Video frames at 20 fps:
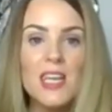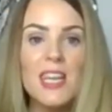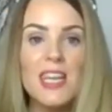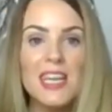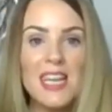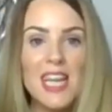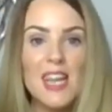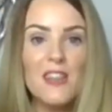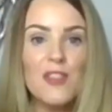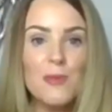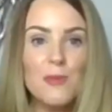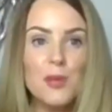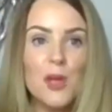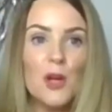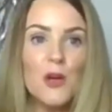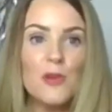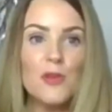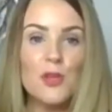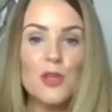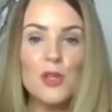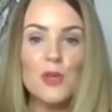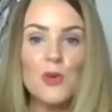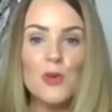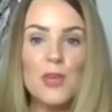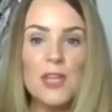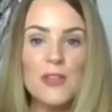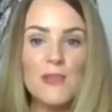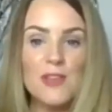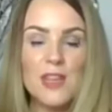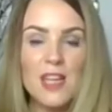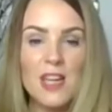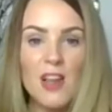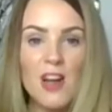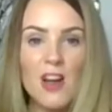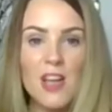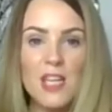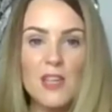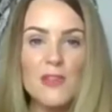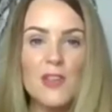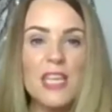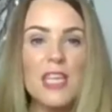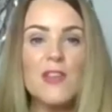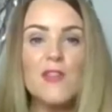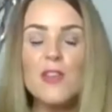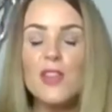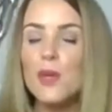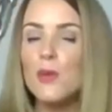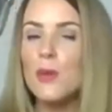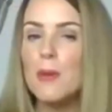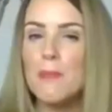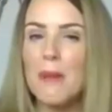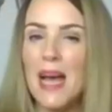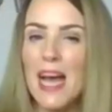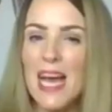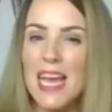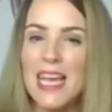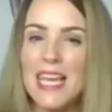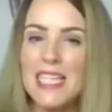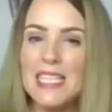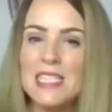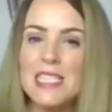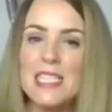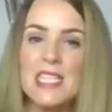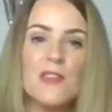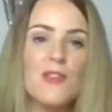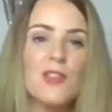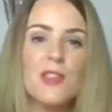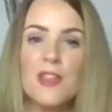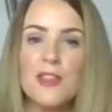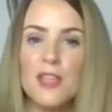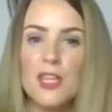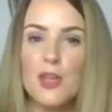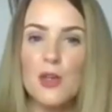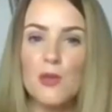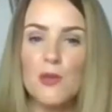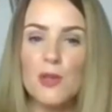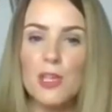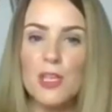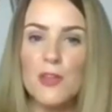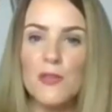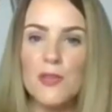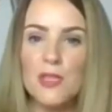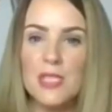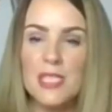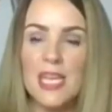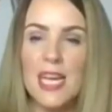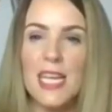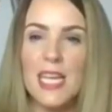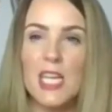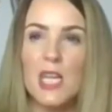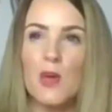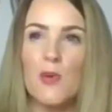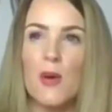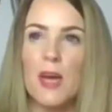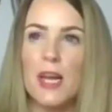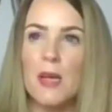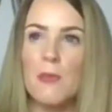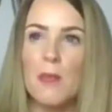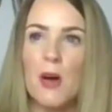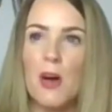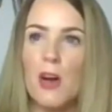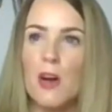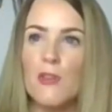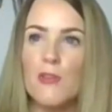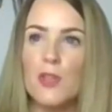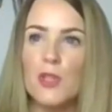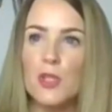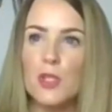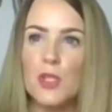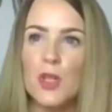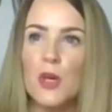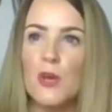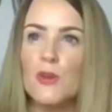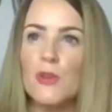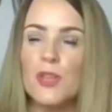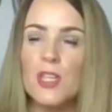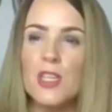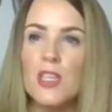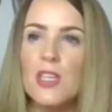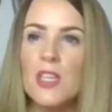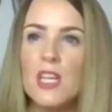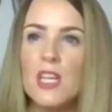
let them know that you're living life, even though it pains, and even though that grief has taken away part of your soul, that,